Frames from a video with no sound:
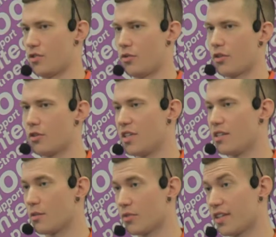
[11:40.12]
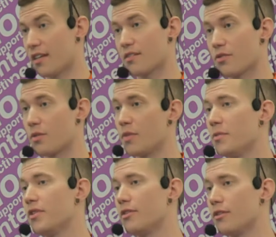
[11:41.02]
so it could be simple text, or
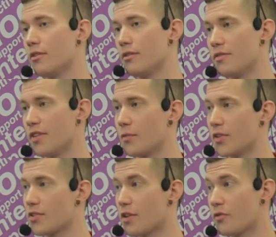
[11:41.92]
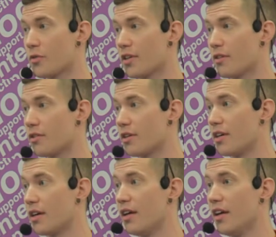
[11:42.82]
maybe you're developing software, or a,
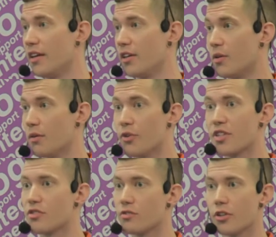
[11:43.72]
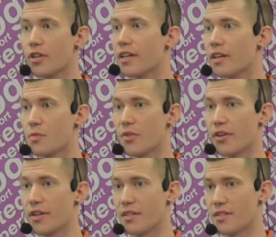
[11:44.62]
uh, you know a rich learning
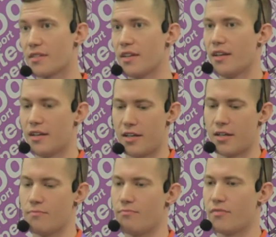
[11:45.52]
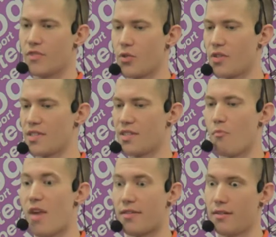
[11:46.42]
experience. Um, so this is the
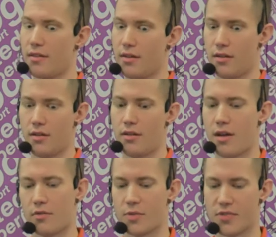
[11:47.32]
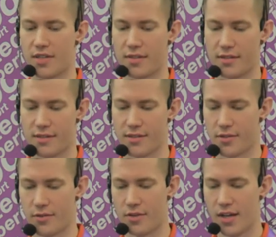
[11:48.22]
method and how it's presented.
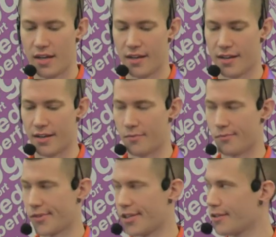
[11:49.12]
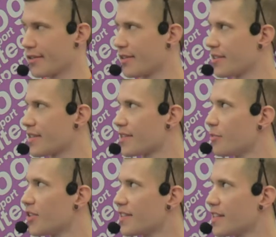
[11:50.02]
So um, here, here's a
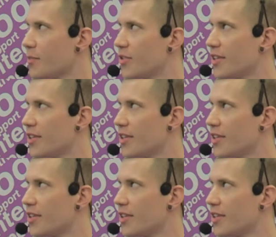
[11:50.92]
simple example